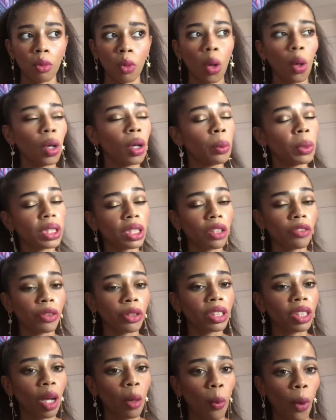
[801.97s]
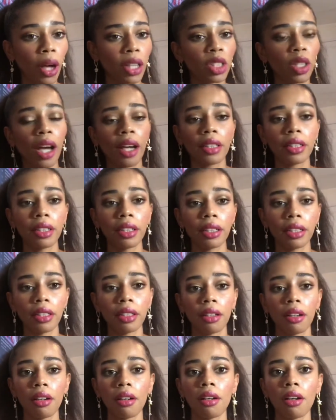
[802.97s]
Oh, it wasn't the first time watch.
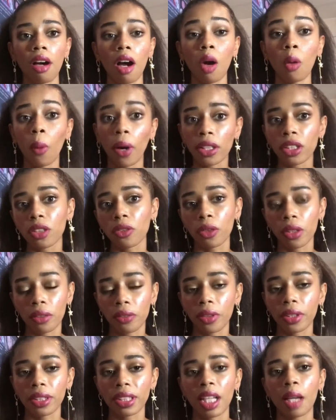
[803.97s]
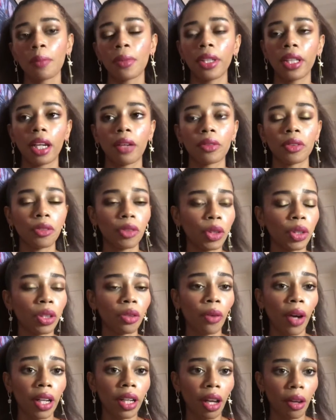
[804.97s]
I watched it for the first time and then I reviewed it
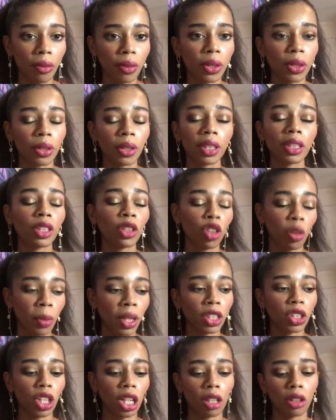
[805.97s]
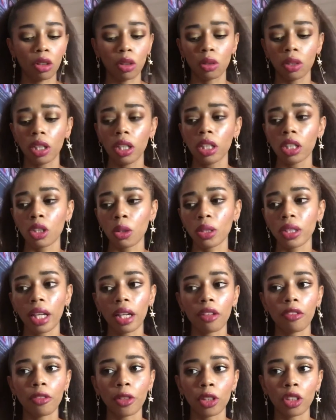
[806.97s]
right after. It's here on my channel, so it's not
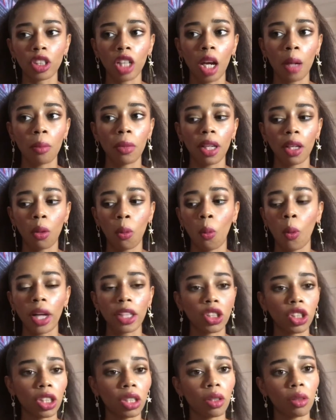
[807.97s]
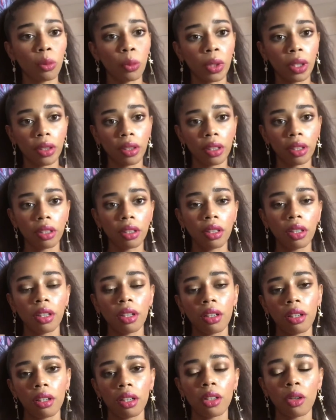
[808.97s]
a first time like watching with
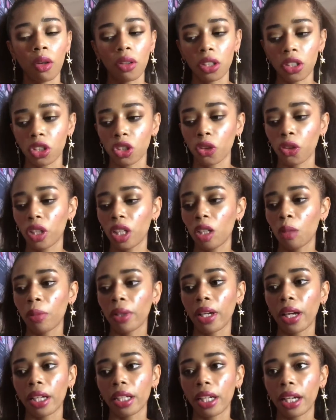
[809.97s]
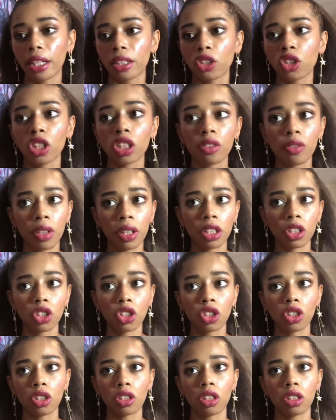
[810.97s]
it on the screen, but I had just
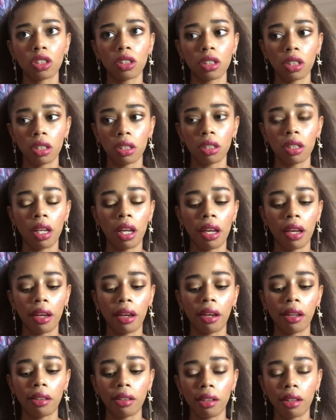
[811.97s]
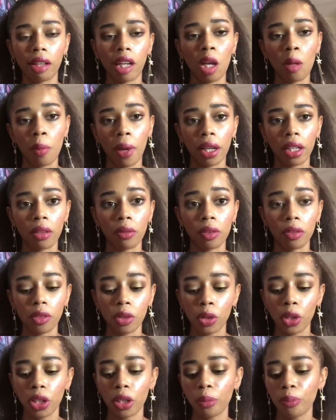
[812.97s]
finished it and came back and
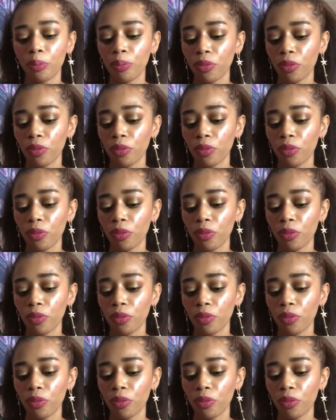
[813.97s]
reviewed it